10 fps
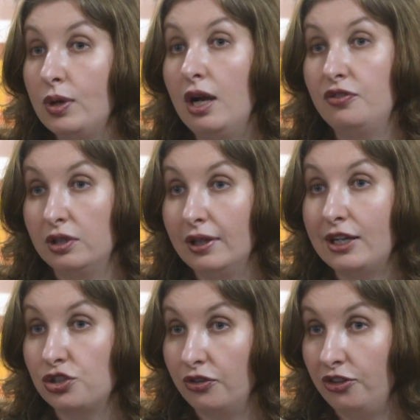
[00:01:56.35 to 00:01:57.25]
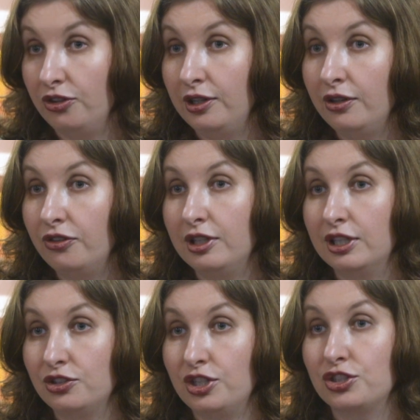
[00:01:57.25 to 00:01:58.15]
We offer a lecture series
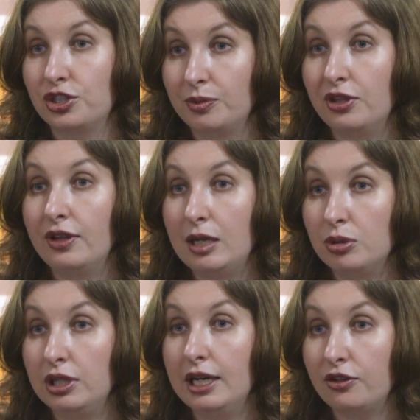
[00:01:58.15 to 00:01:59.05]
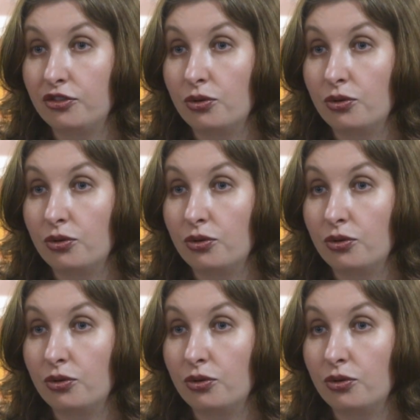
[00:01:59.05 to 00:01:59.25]
in conjunction with the library next